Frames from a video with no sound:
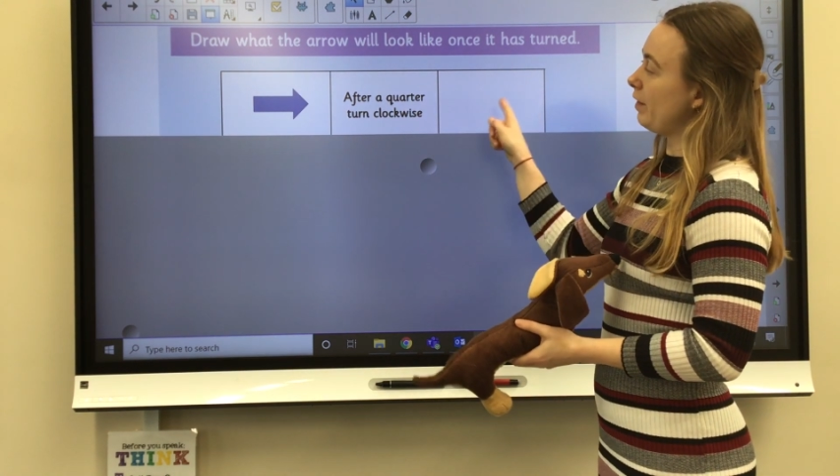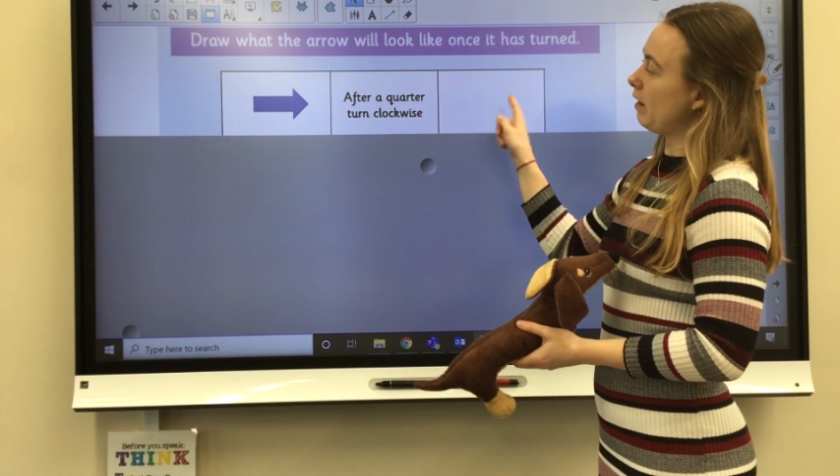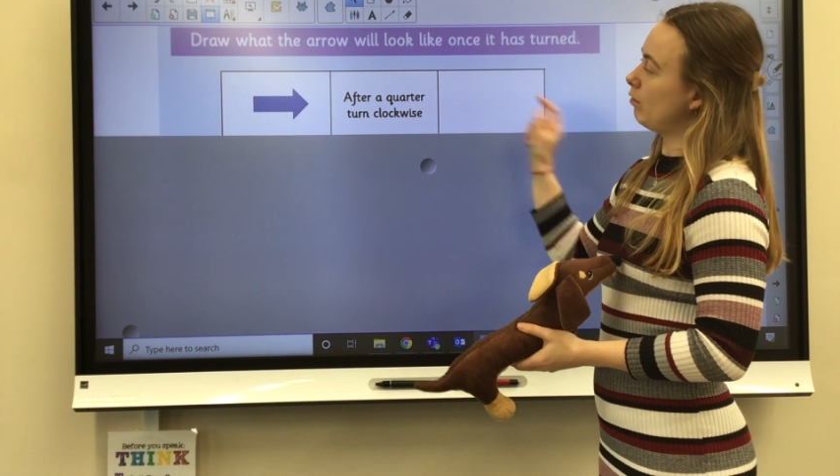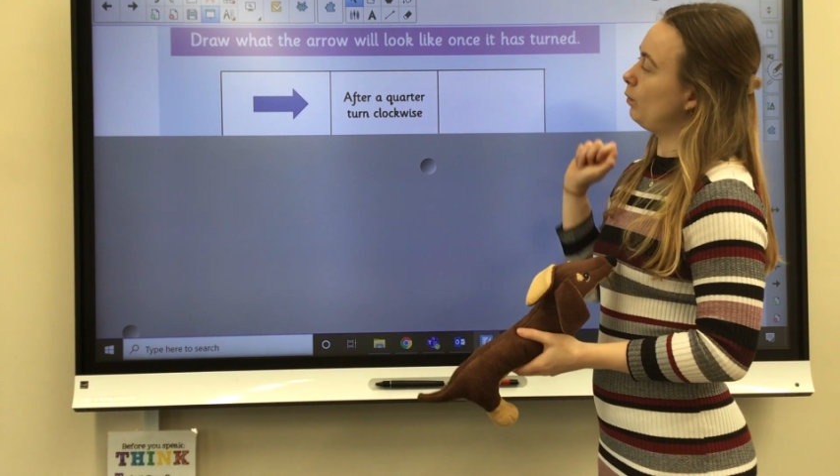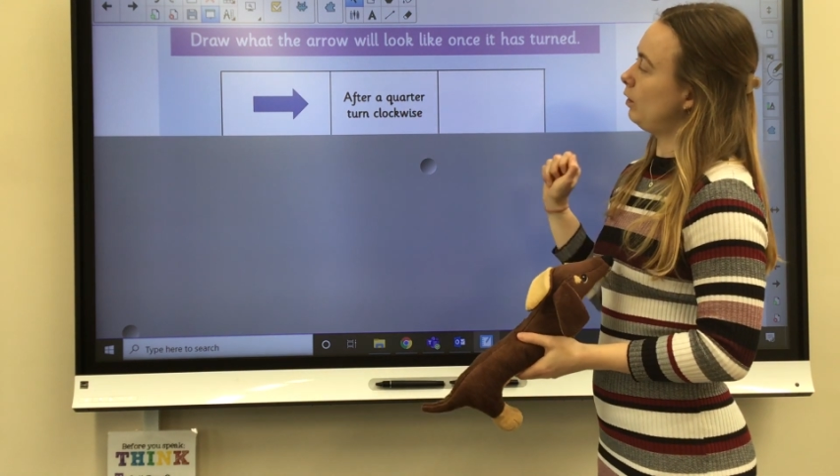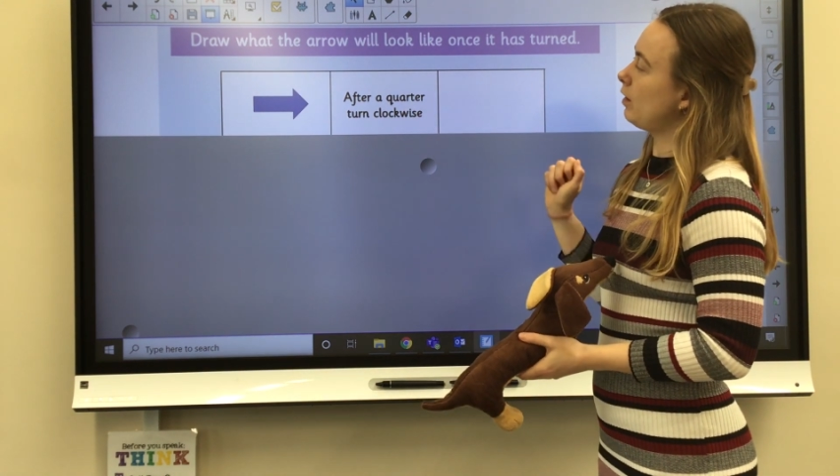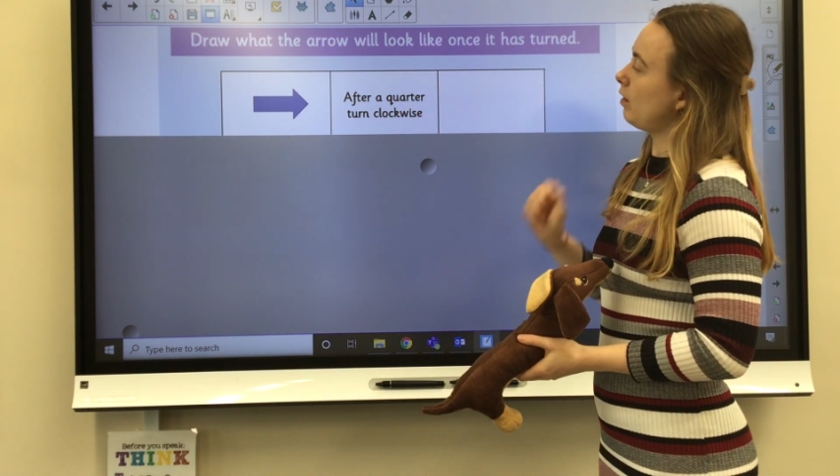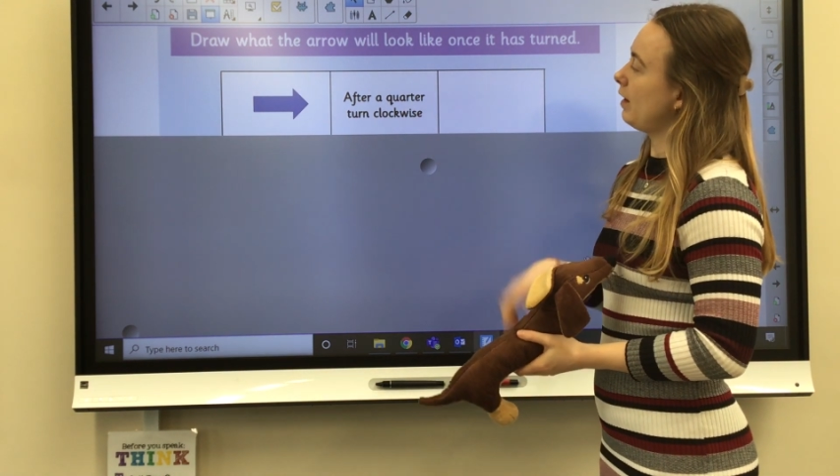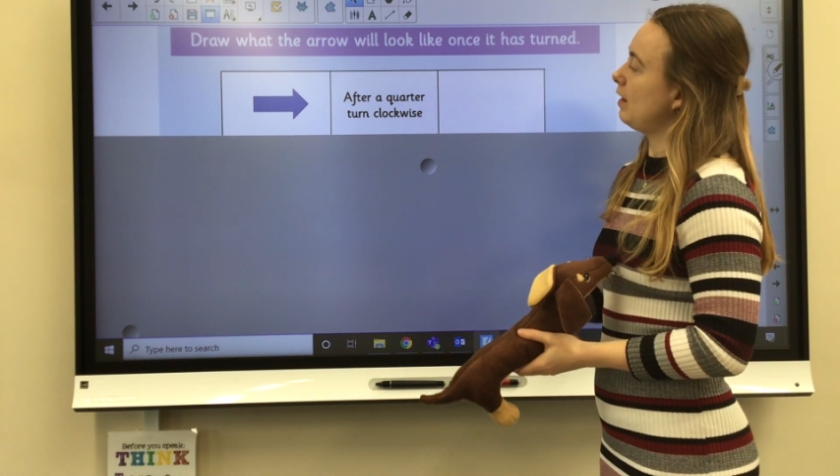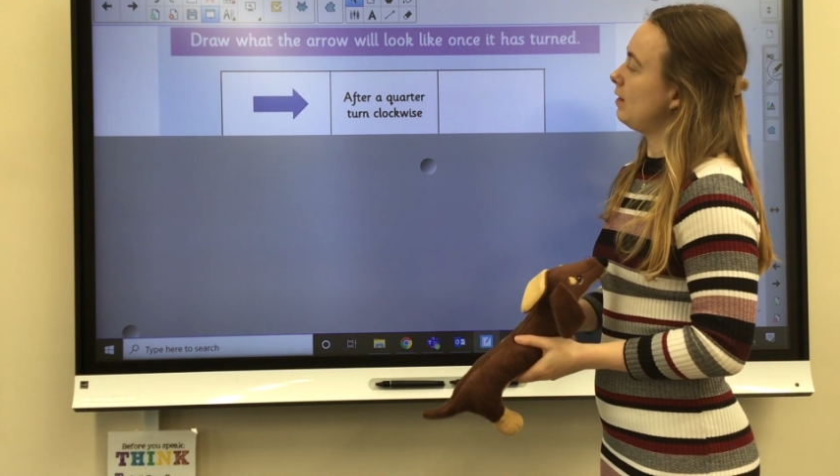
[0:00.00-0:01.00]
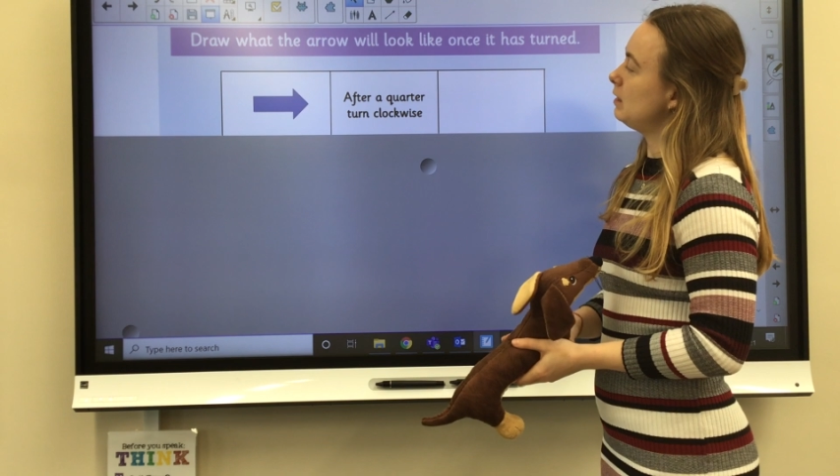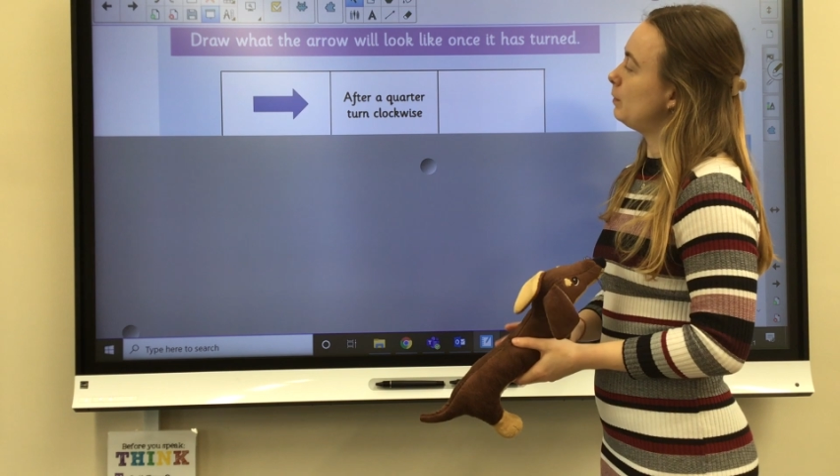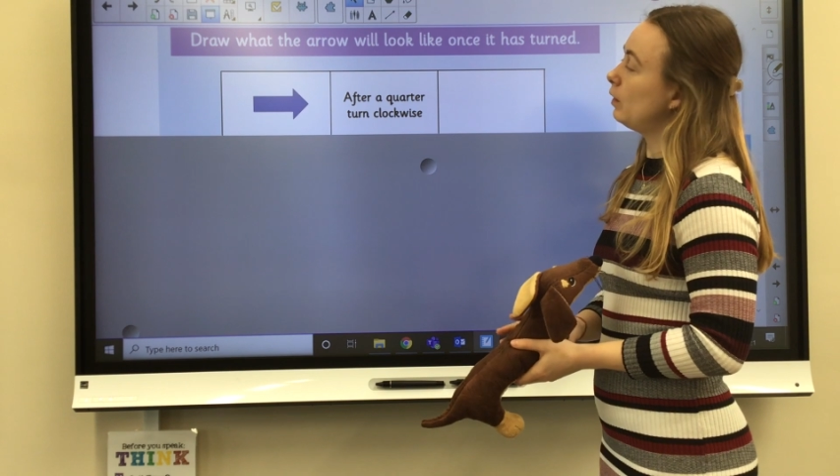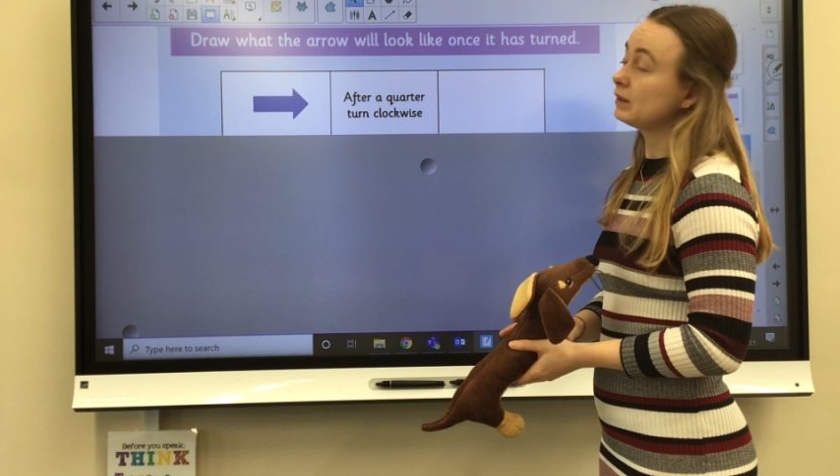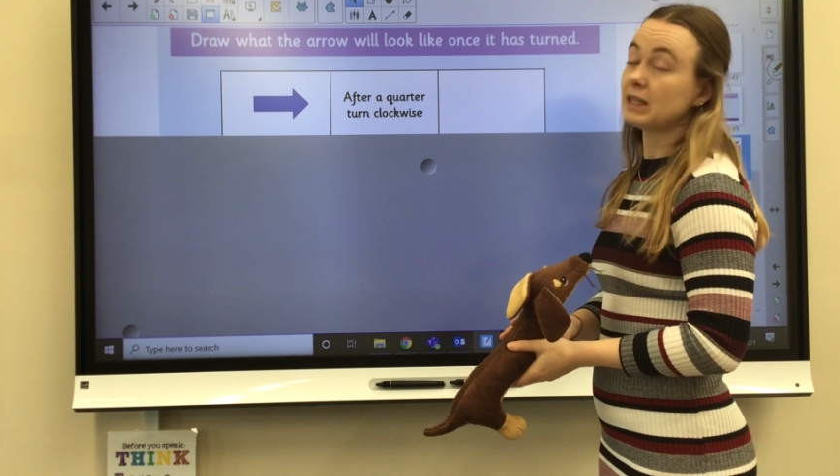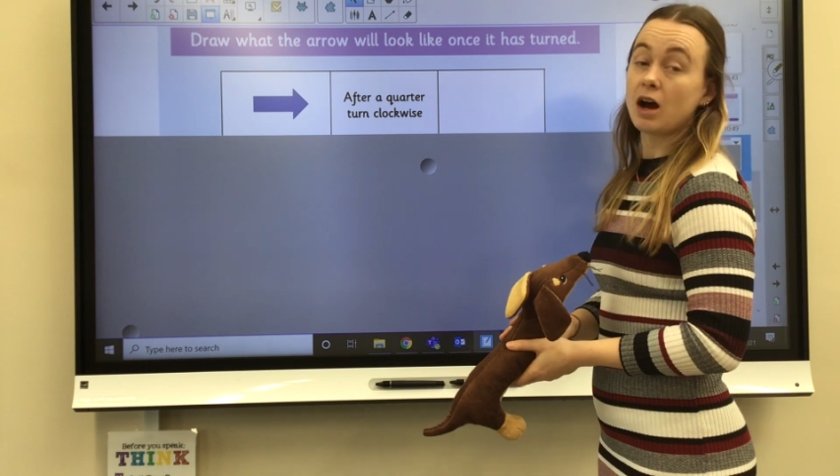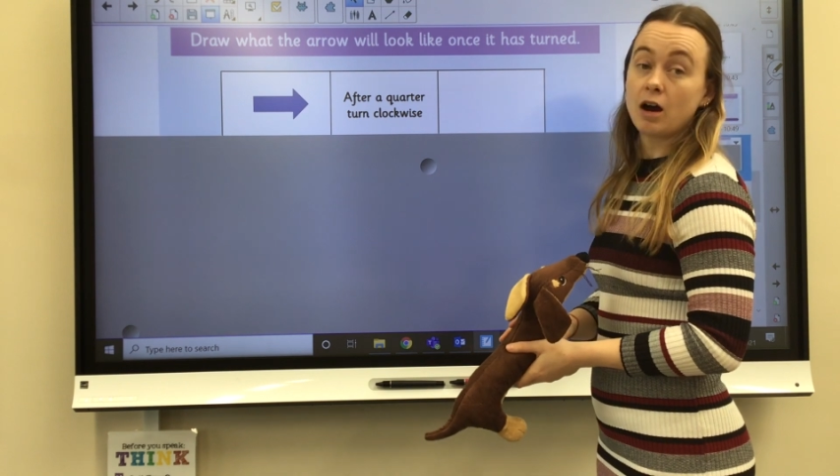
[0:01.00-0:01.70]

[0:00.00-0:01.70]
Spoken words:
the arrow will look like in this box